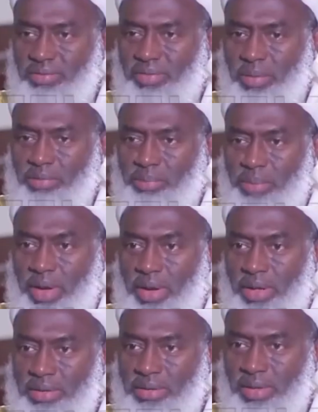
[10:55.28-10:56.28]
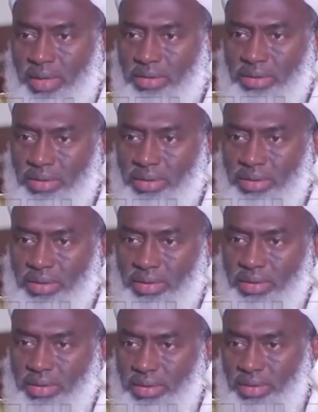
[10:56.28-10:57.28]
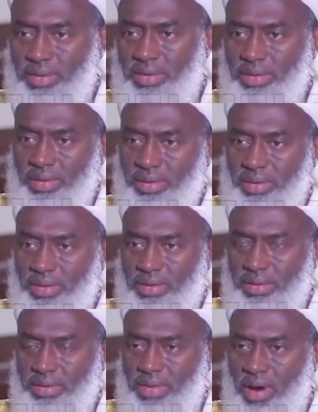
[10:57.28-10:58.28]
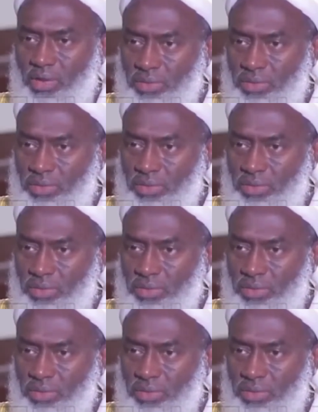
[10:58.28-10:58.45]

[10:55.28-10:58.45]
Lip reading: some of them have parents in the